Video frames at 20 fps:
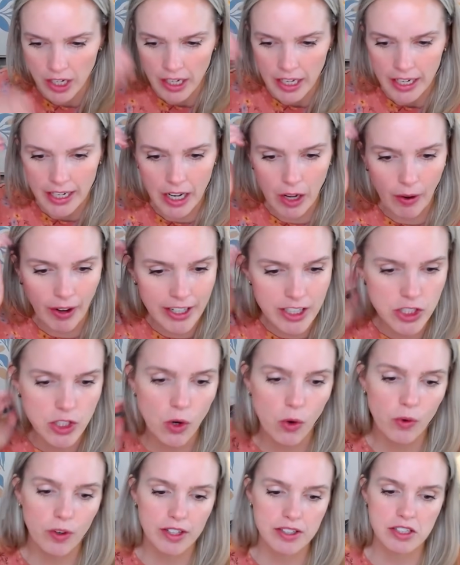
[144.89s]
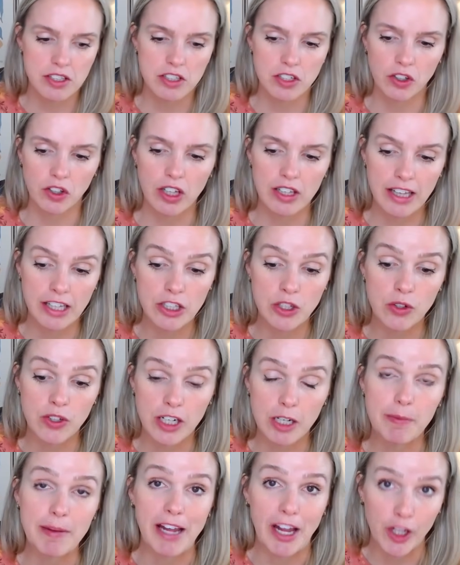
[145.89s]
Now, I don't necessarily think you need
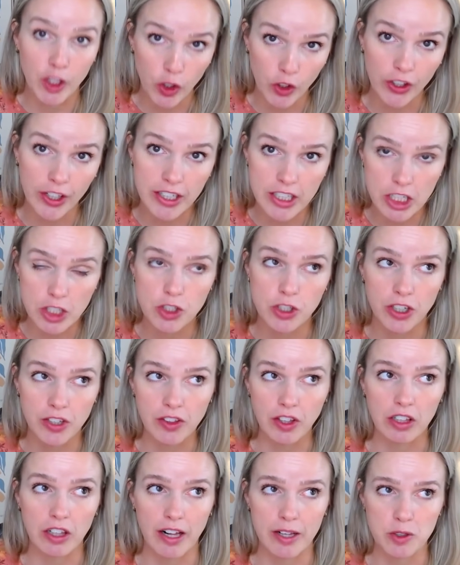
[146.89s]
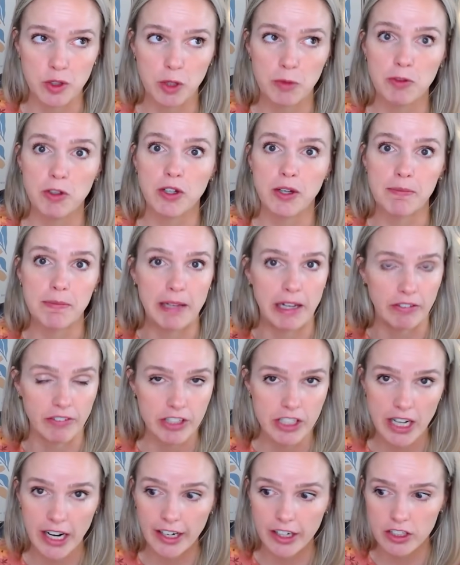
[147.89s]
to be a current teacher in the classroom. You can be a
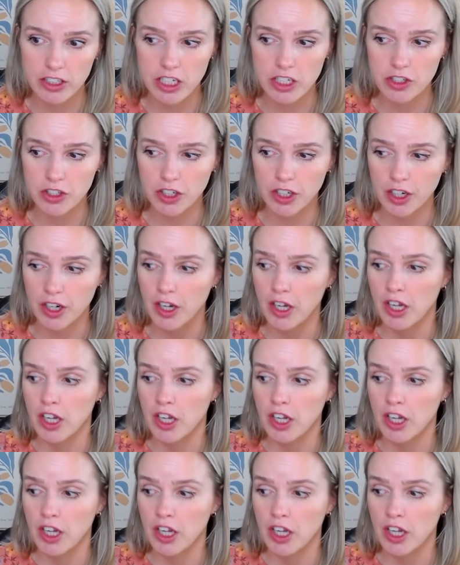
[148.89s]
retired teacher.